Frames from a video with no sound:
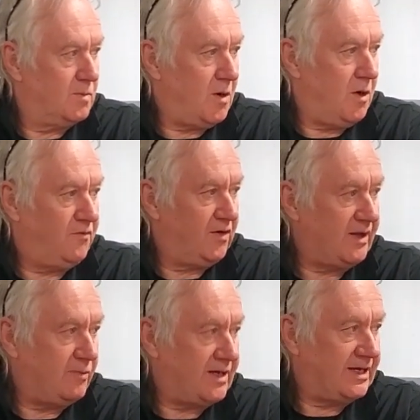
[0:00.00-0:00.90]

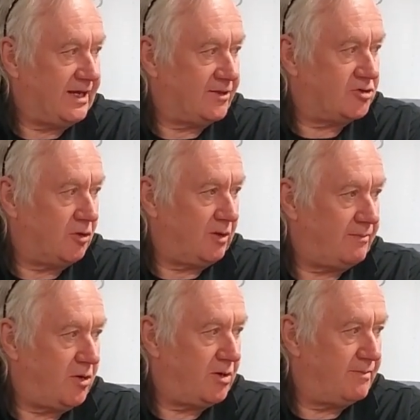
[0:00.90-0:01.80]
hopefully we can get the trolling
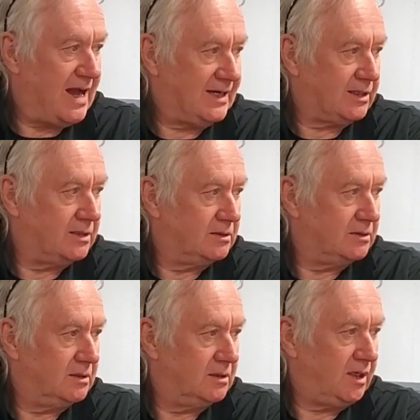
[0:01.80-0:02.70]
motor back,
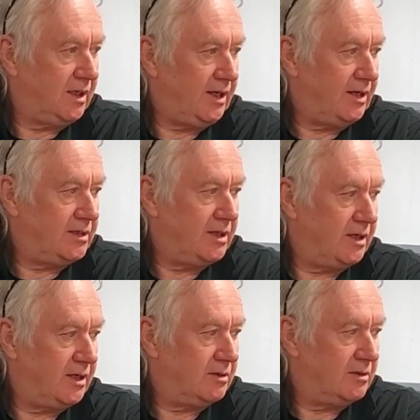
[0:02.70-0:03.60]
and
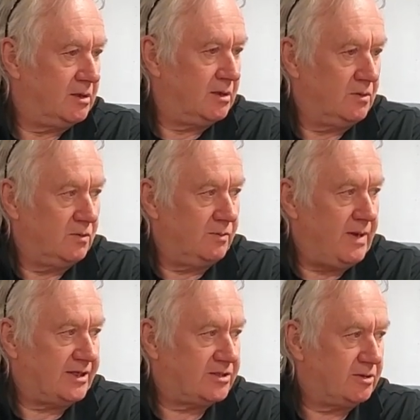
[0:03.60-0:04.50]
we'll
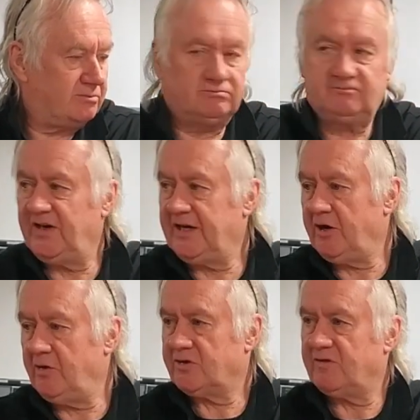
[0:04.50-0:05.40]
make some
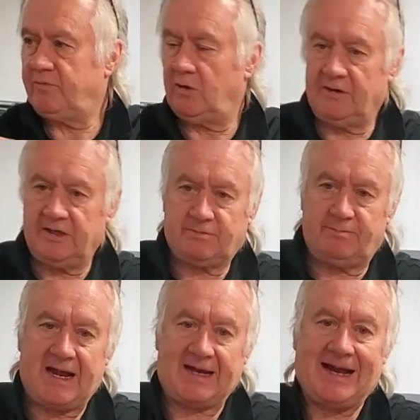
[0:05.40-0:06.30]
videos of pulling this
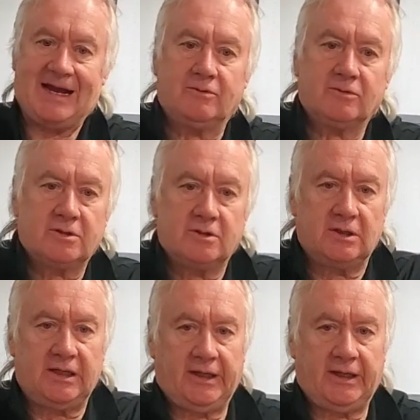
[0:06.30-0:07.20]
back out.
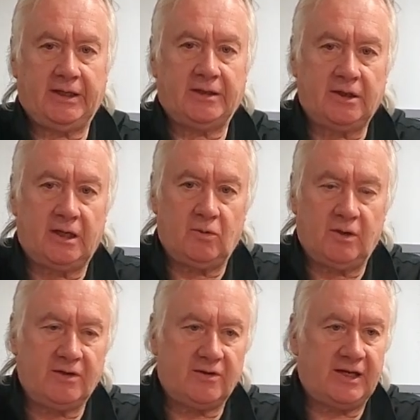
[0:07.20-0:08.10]
And one
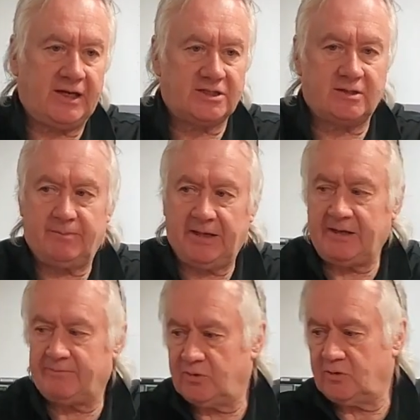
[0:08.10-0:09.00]
of the things that
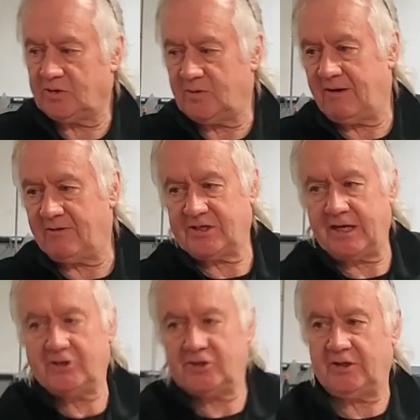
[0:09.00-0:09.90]
Pete brought to our
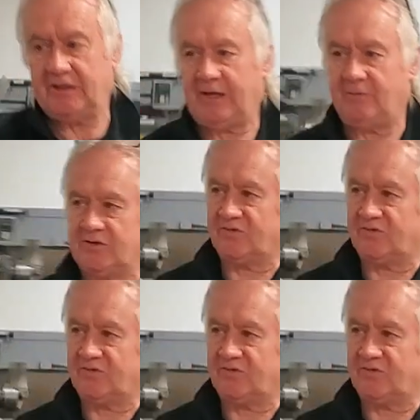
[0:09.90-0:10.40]
attention, and he was